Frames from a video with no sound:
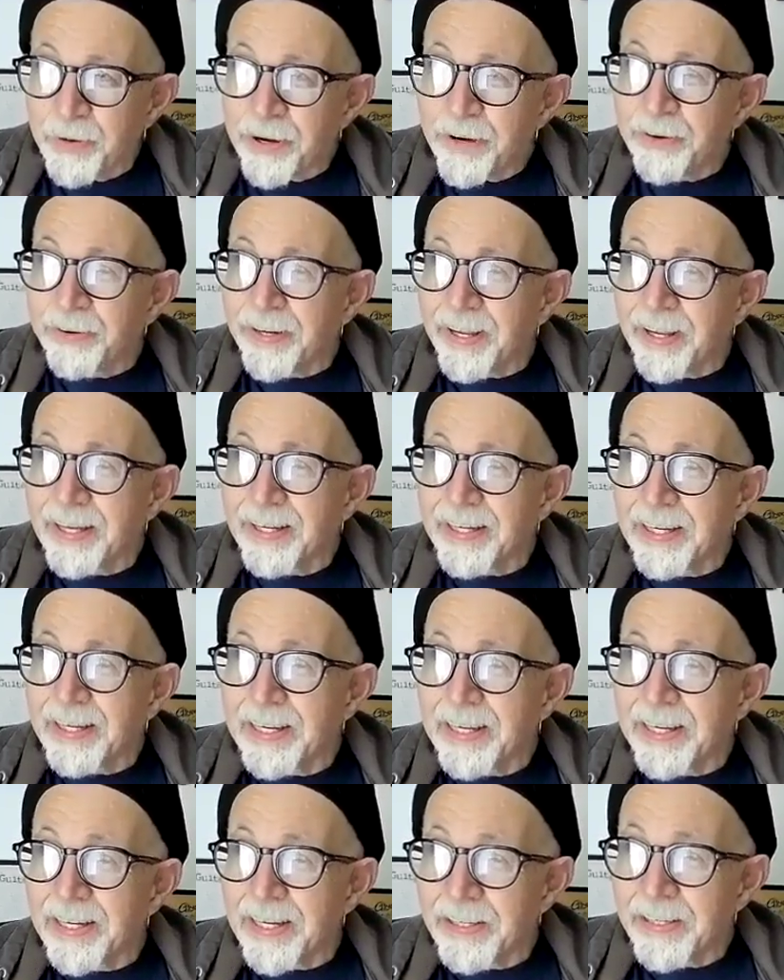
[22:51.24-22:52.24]
really weird,
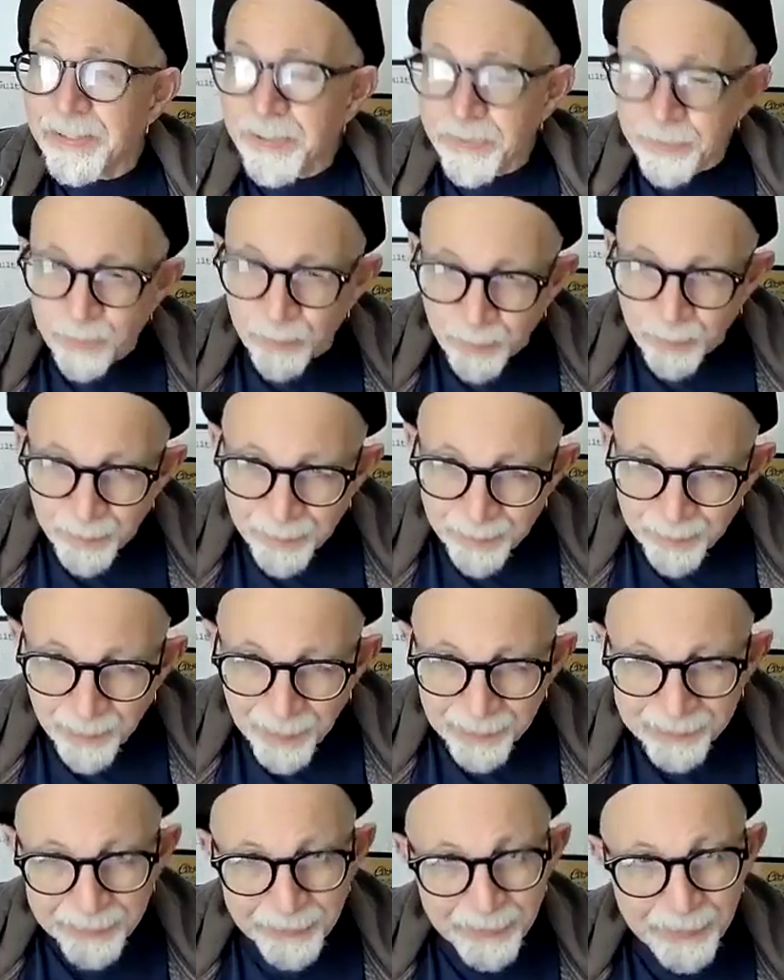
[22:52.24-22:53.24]
and it's just
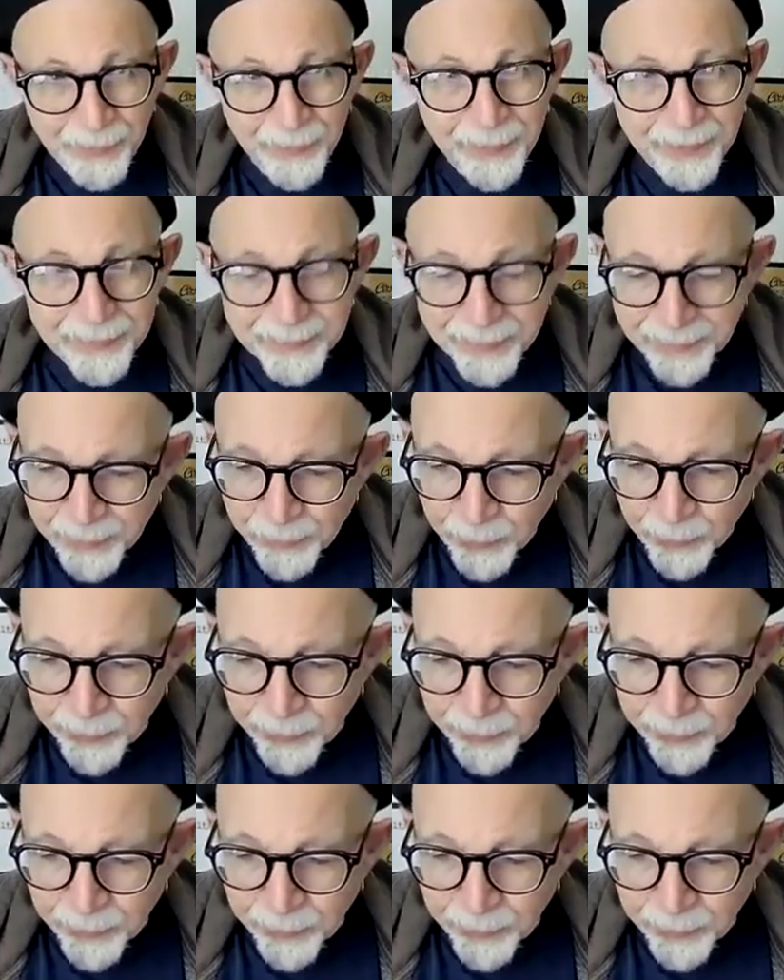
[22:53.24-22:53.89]
one little